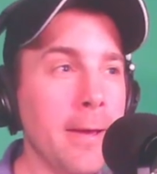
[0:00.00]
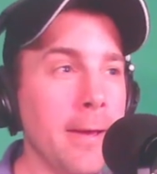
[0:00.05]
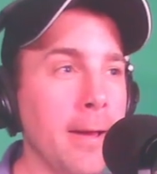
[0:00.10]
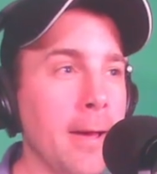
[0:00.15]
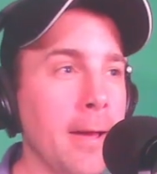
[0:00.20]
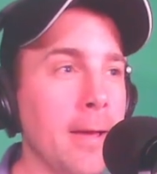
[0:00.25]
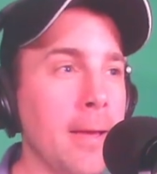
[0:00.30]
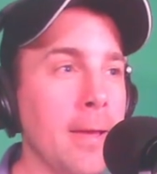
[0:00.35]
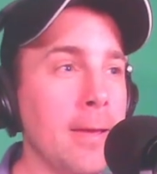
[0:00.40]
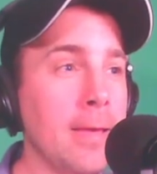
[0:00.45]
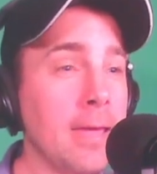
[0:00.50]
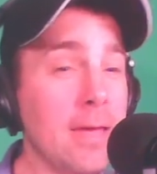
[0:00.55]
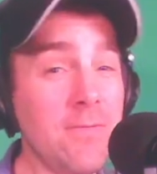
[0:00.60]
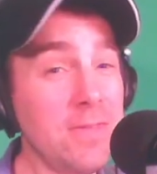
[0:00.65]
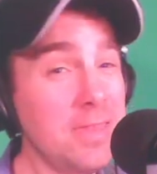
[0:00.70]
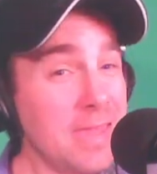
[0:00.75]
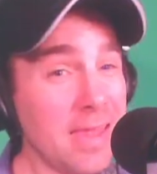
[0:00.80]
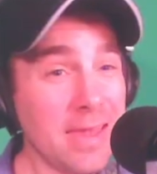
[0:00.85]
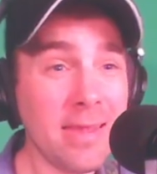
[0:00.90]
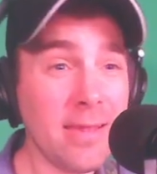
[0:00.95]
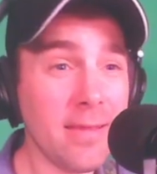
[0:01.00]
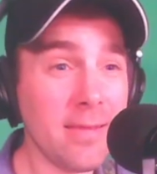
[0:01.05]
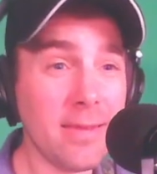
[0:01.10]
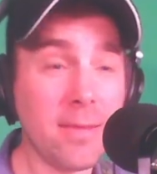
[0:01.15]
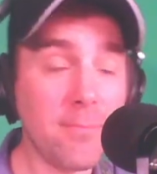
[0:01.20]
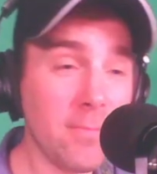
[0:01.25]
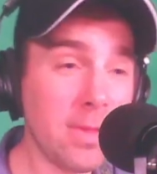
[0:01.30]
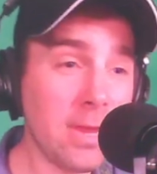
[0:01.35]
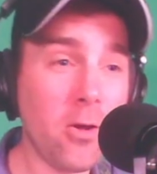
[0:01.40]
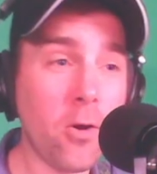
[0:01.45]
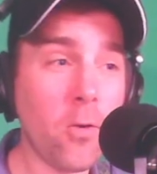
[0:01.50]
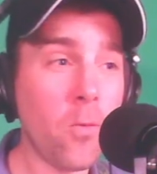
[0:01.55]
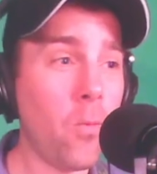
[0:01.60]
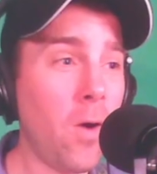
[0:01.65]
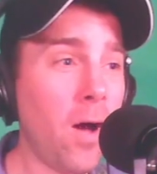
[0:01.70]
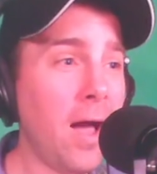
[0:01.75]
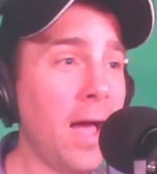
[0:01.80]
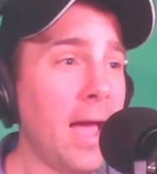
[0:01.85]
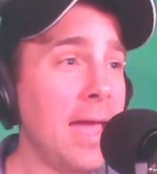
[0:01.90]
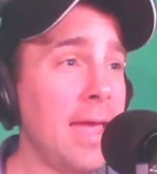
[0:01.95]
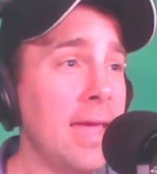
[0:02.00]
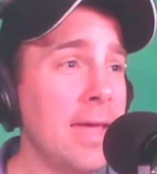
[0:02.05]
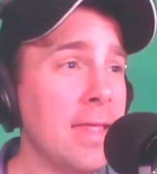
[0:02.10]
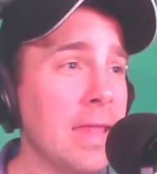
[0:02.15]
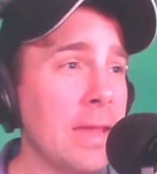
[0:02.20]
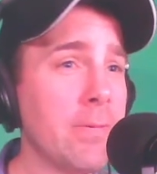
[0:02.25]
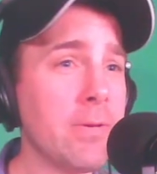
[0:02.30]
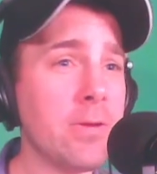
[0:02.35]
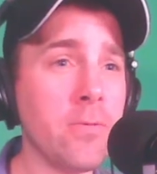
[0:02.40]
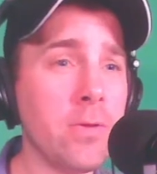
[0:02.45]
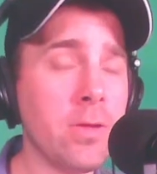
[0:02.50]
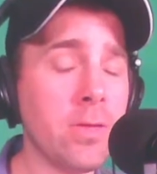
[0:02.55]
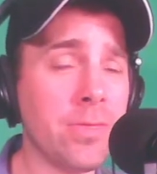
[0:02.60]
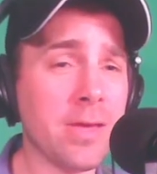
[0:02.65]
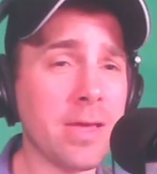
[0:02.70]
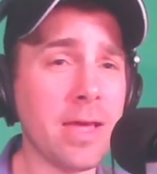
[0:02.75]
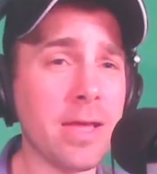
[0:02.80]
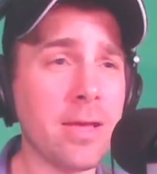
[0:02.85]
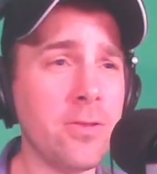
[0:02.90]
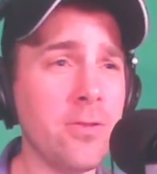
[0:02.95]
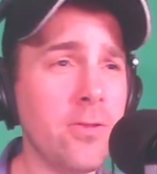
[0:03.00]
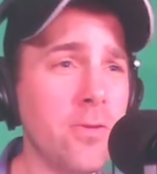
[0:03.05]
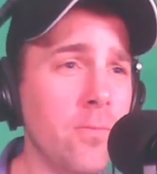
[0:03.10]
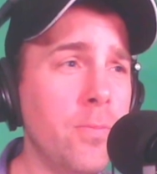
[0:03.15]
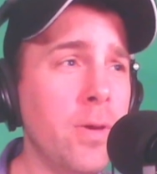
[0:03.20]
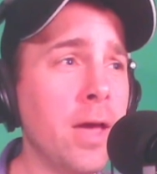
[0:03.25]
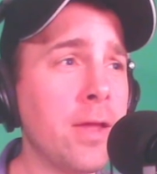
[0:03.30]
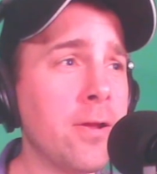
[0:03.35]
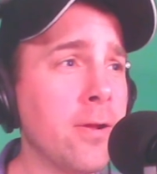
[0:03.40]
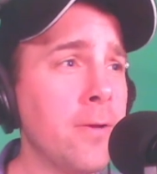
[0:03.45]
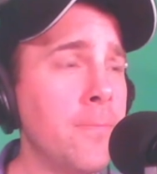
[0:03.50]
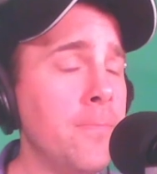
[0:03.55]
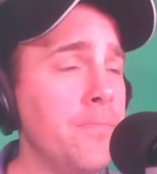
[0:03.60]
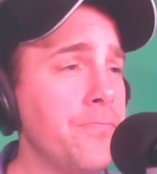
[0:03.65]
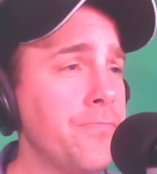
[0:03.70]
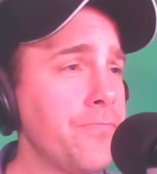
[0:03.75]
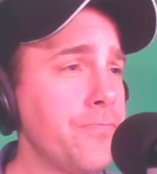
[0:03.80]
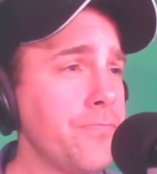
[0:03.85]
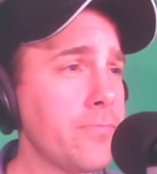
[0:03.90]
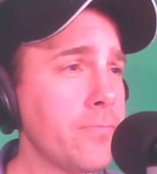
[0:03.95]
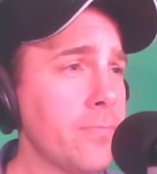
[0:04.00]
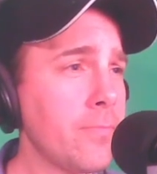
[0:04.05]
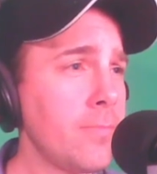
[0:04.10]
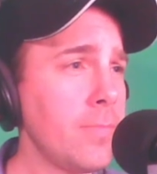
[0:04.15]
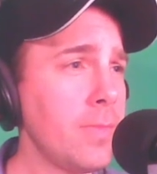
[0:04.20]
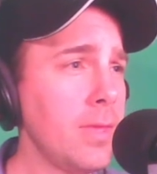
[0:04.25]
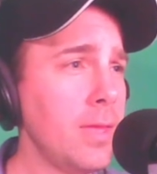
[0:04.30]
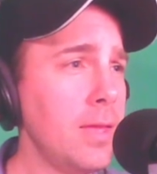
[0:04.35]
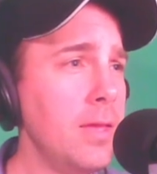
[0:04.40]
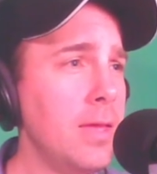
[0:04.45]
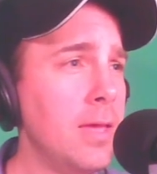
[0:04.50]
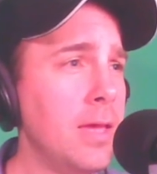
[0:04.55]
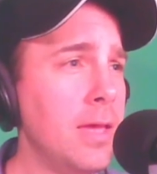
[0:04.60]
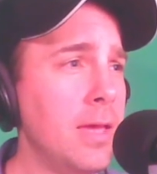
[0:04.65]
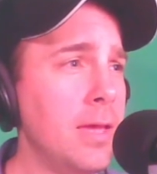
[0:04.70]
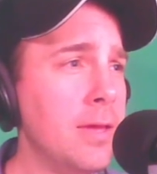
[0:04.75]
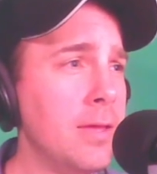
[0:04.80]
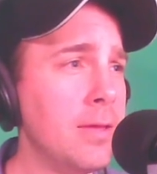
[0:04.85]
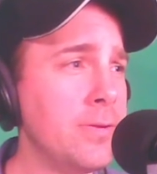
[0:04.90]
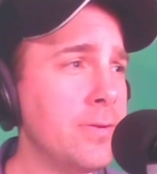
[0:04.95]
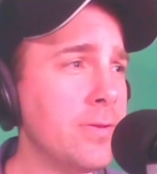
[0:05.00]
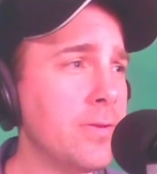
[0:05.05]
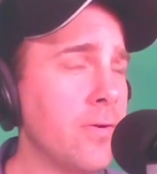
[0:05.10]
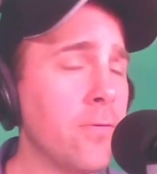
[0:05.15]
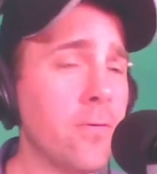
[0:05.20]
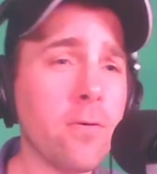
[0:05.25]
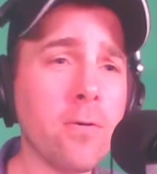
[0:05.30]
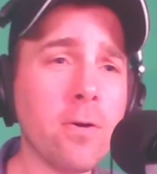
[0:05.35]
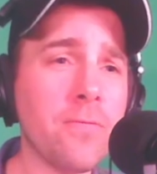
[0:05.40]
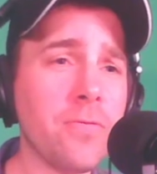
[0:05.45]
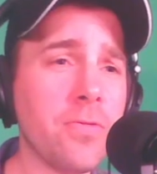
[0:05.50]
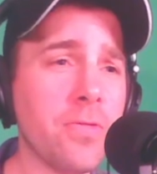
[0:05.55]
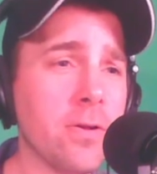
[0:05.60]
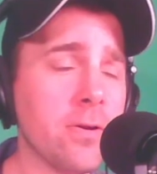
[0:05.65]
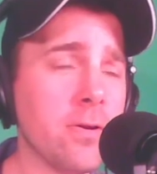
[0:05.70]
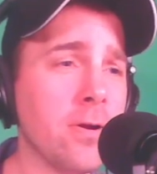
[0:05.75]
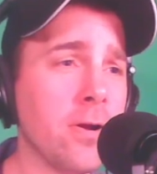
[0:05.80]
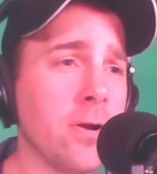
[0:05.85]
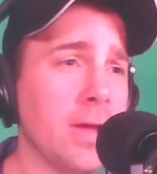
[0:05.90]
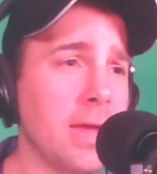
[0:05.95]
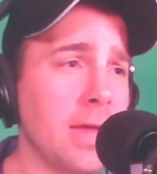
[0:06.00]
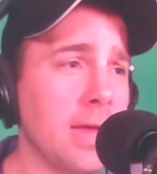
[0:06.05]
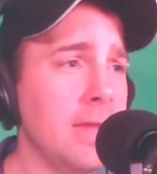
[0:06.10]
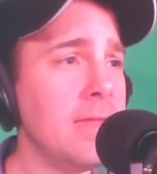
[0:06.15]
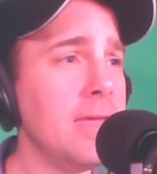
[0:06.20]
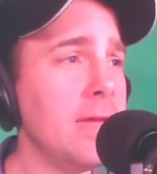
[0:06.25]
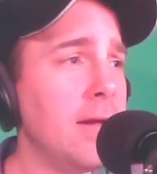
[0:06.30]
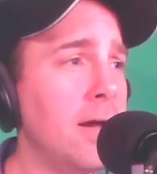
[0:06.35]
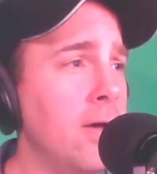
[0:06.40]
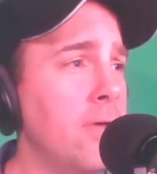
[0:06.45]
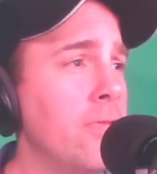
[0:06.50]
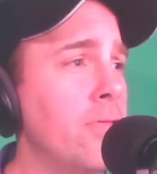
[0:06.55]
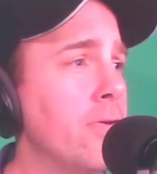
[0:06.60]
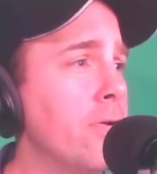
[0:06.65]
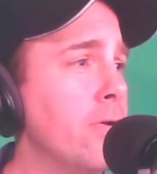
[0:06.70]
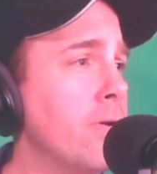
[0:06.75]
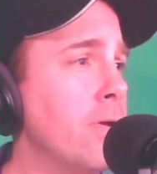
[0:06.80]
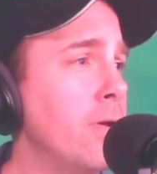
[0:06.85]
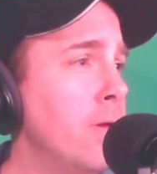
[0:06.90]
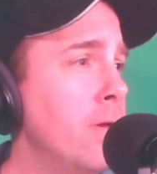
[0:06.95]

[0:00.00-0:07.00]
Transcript: If you didn't, let me know why. Let me know what you think I could do better, and or if there's any other